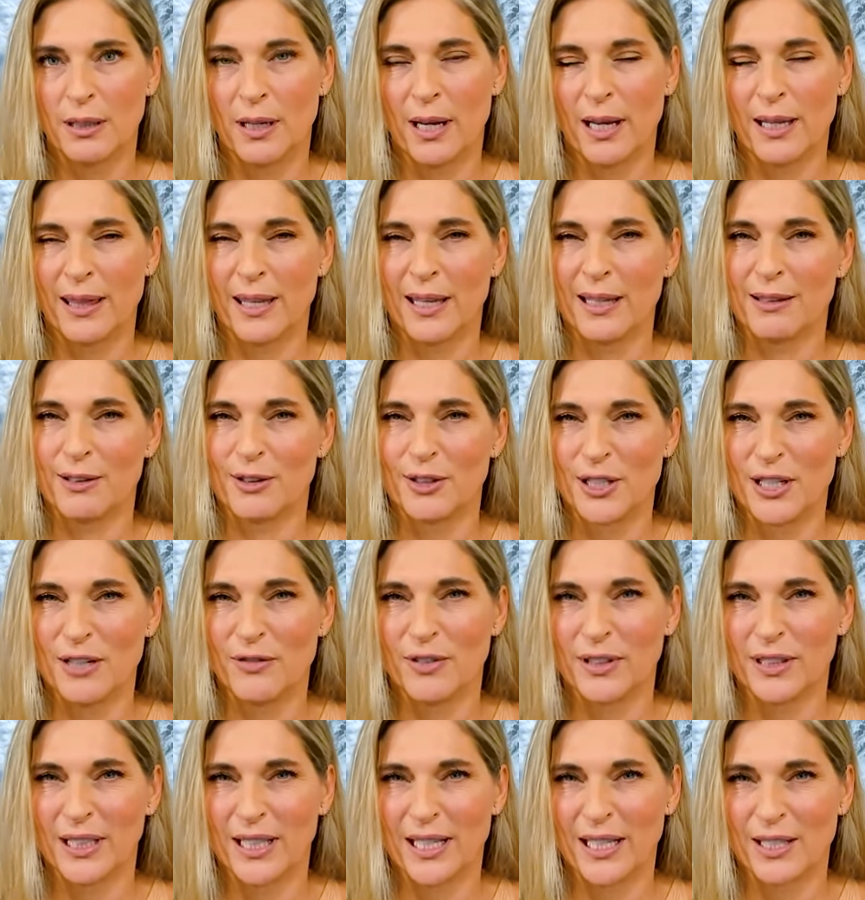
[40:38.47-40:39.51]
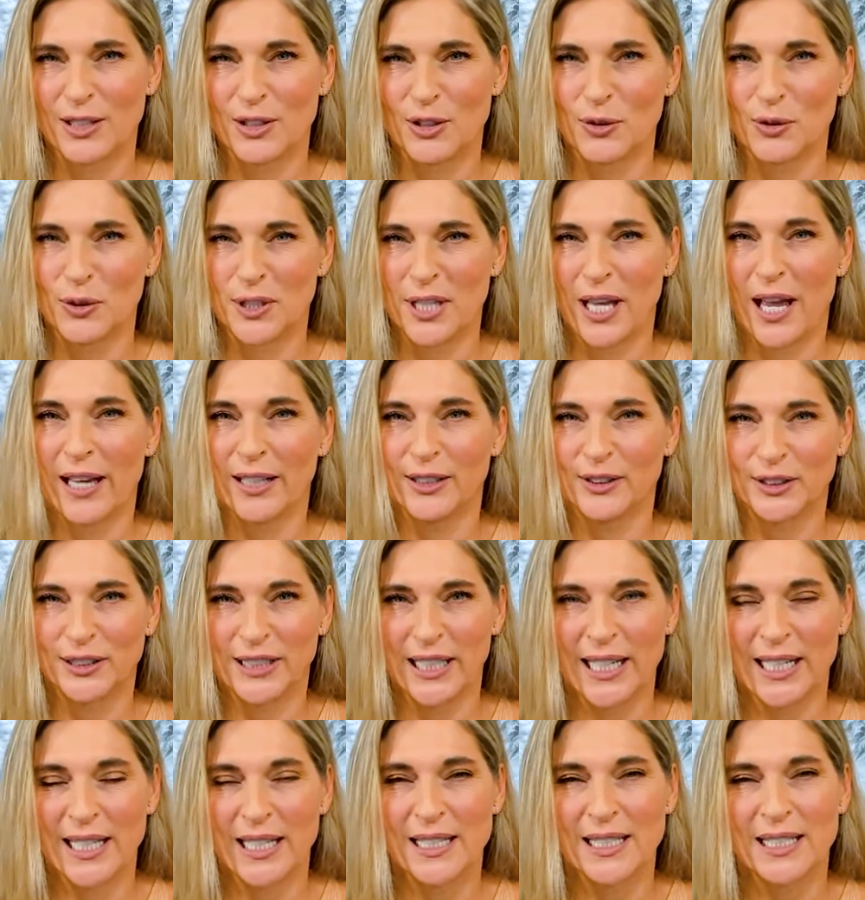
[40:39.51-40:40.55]
I think there's even like suicidal
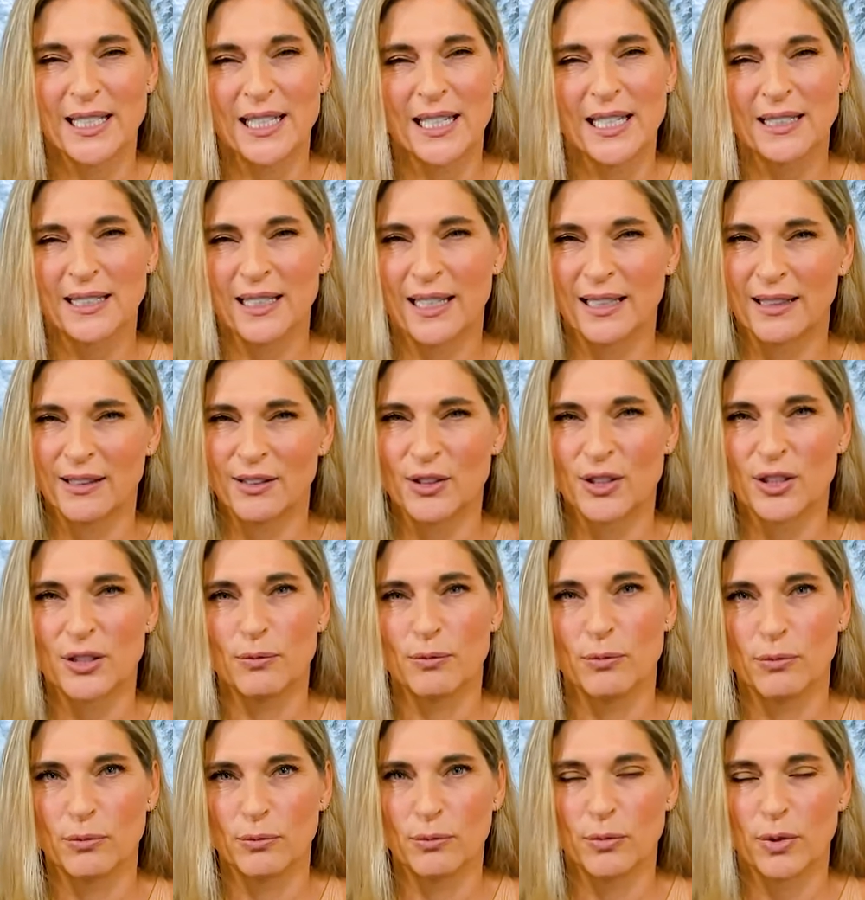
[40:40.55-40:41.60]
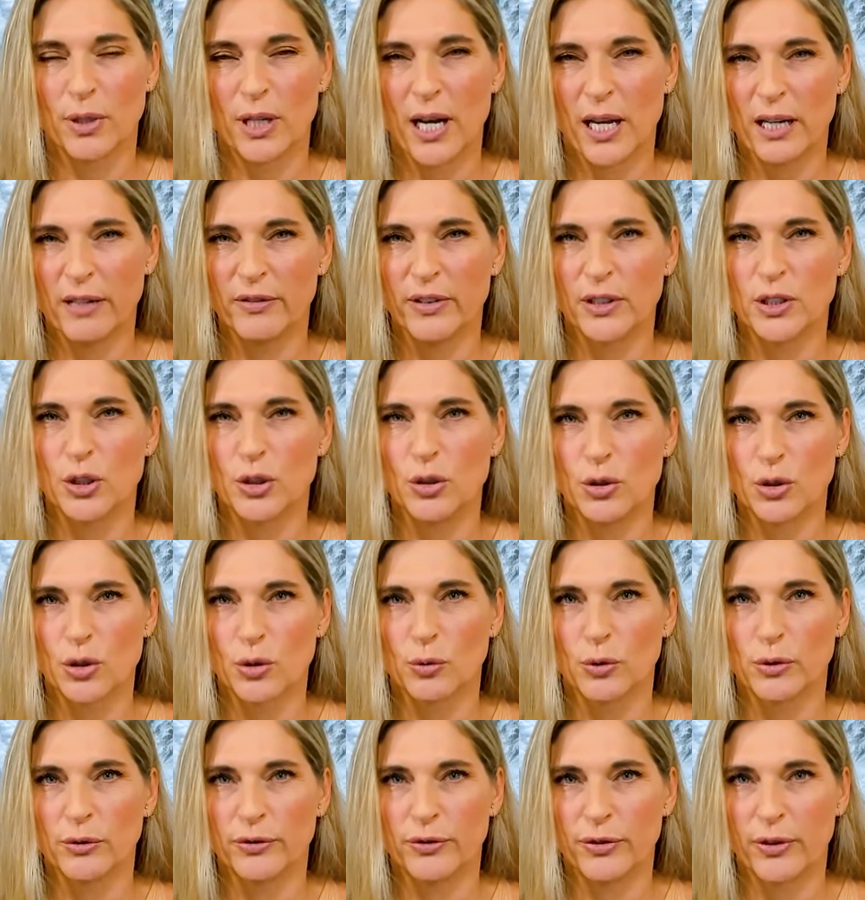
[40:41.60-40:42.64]
tendencies. Like there's some kind of
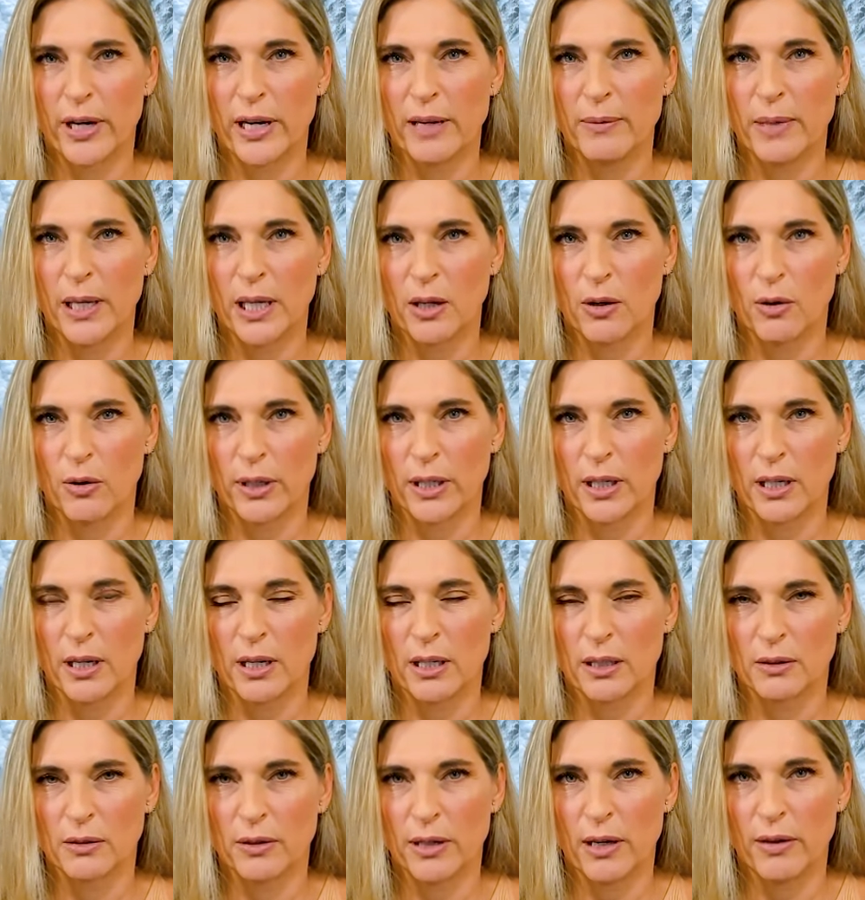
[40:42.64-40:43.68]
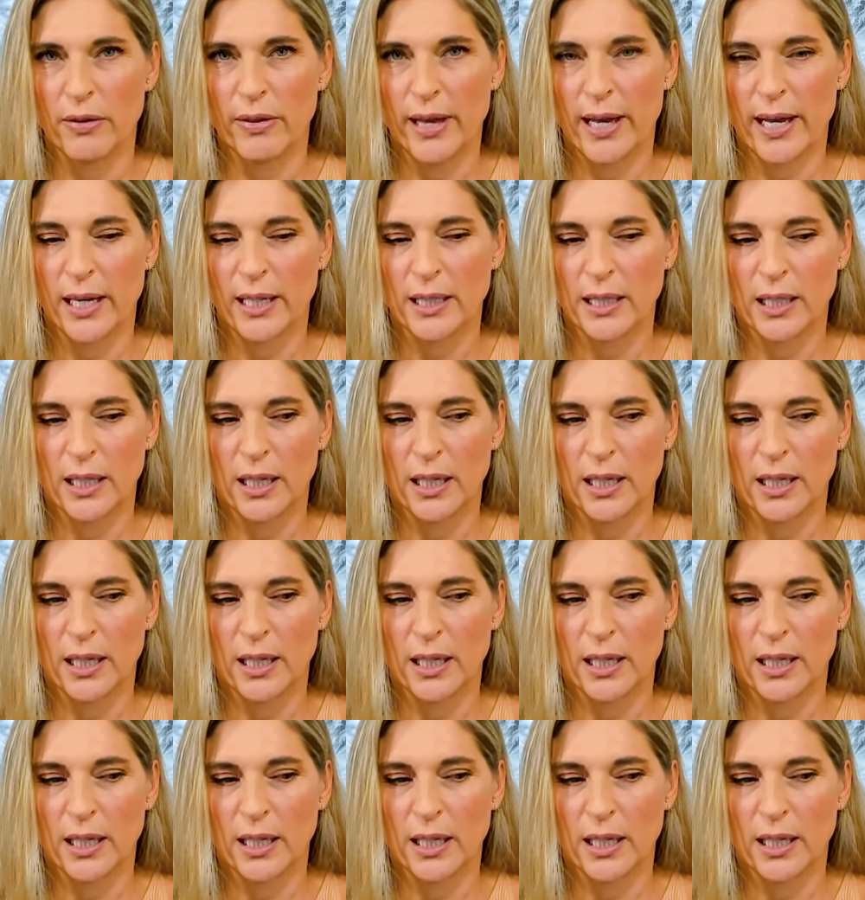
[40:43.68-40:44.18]
unusual framing going on around that.